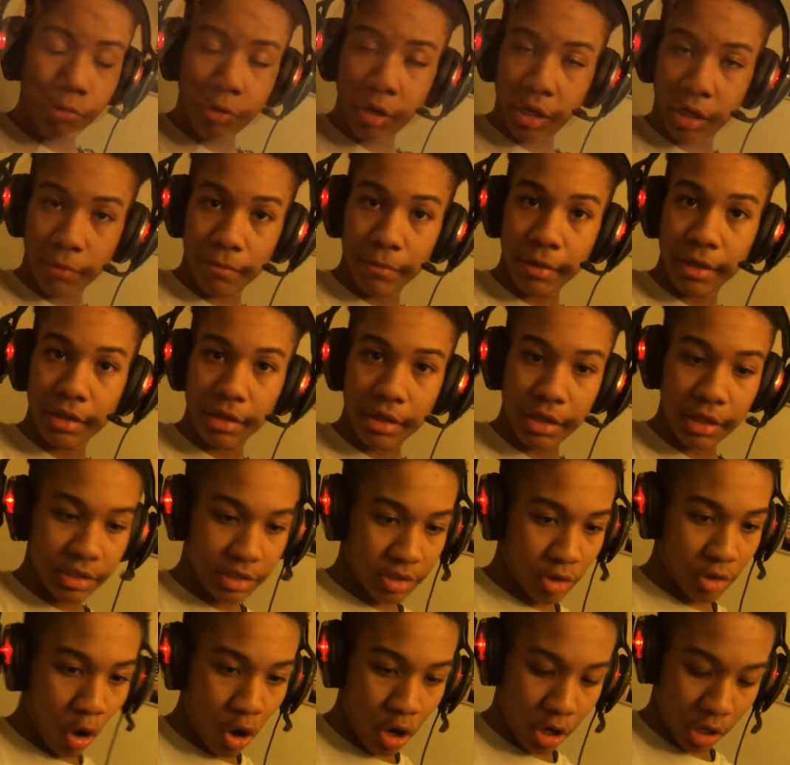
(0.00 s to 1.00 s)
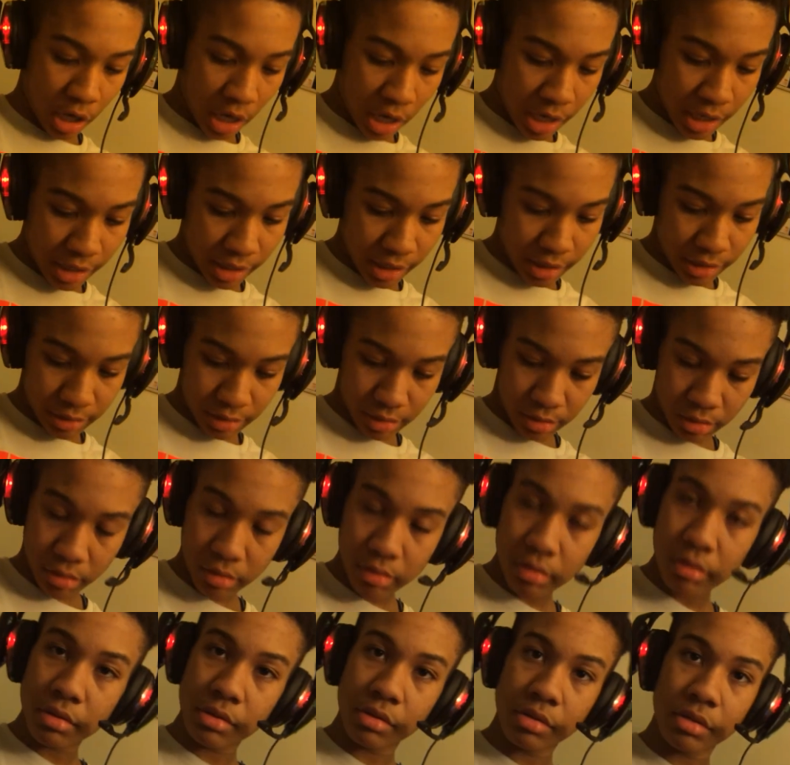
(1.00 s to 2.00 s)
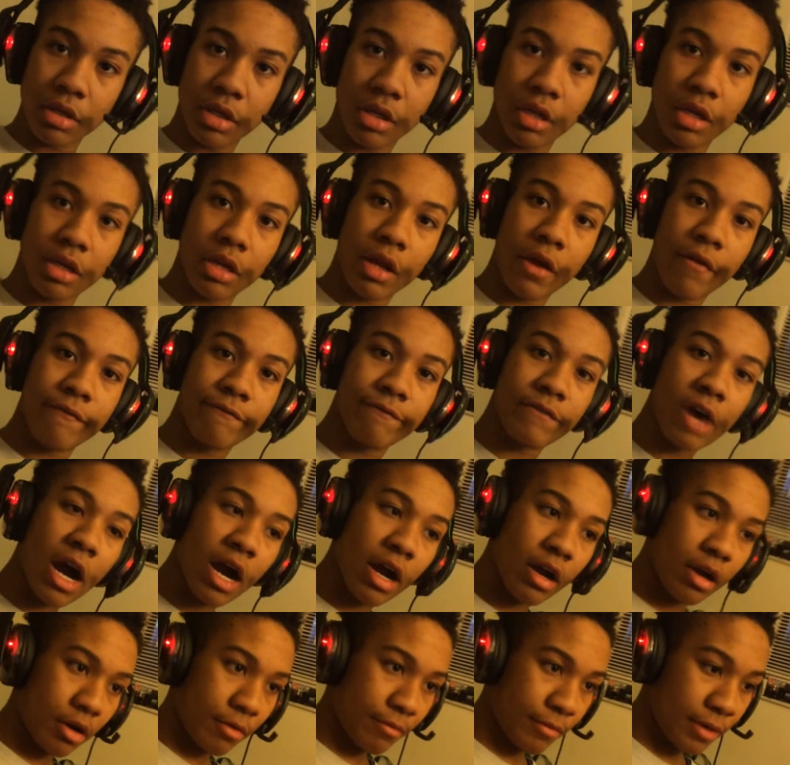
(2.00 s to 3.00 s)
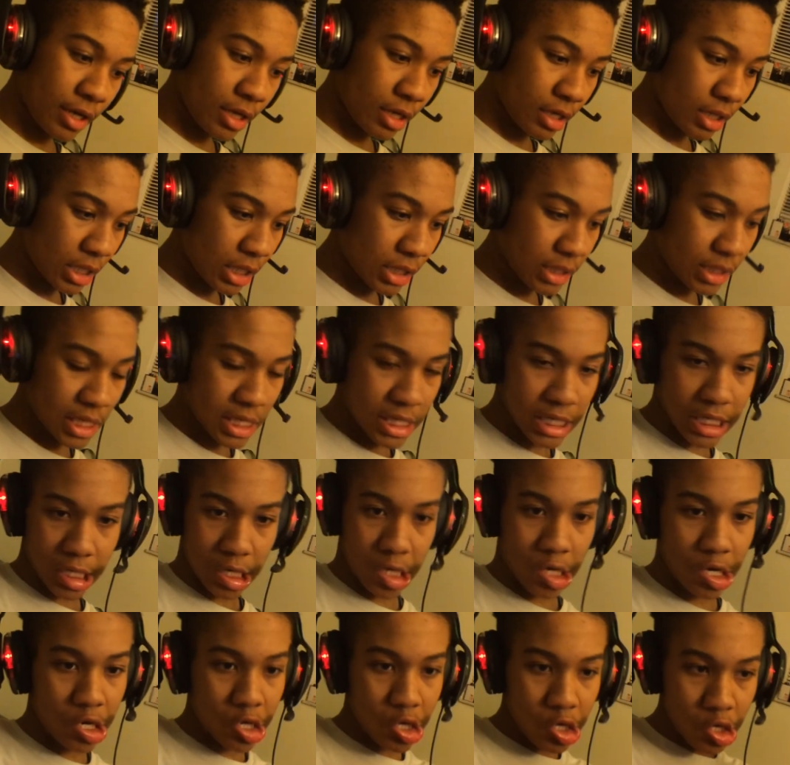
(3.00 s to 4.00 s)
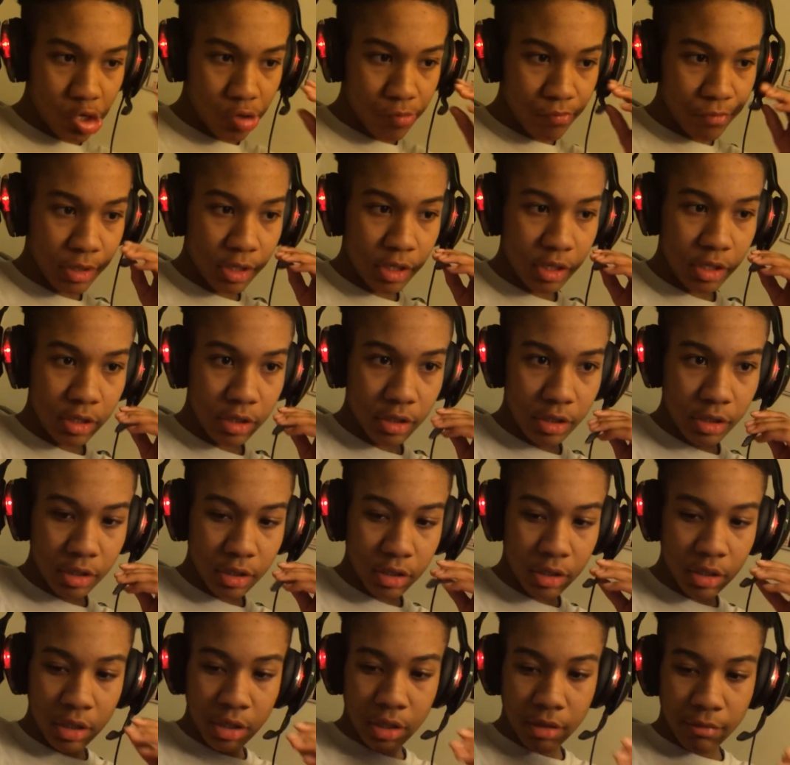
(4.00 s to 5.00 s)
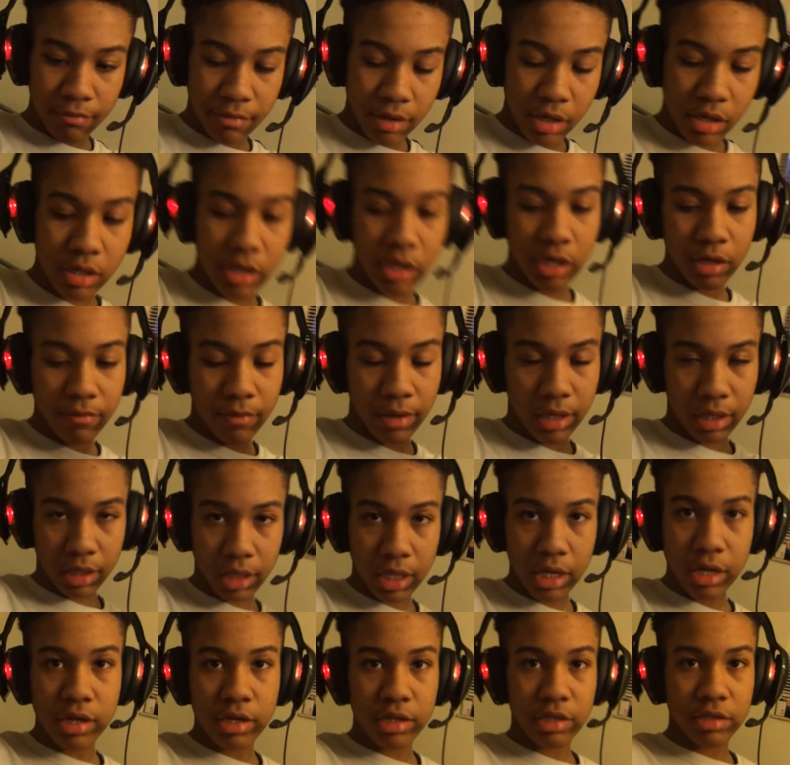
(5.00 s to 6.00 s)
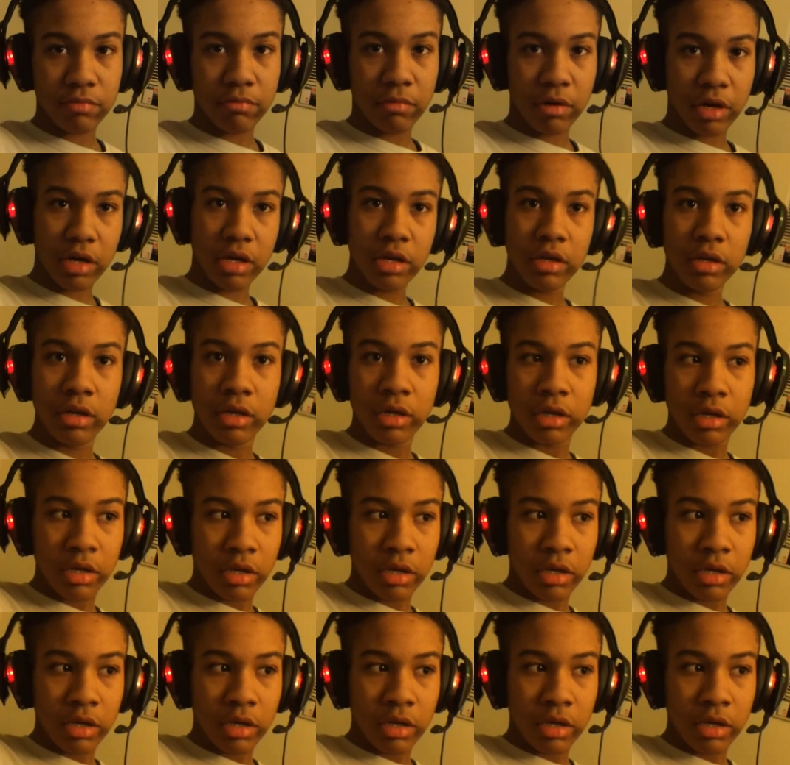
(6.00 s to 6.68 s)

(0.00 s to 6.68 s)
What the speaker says: recommend these ARK100s. Yeah, they fire, man. They say they can hear me good, better than my last mic.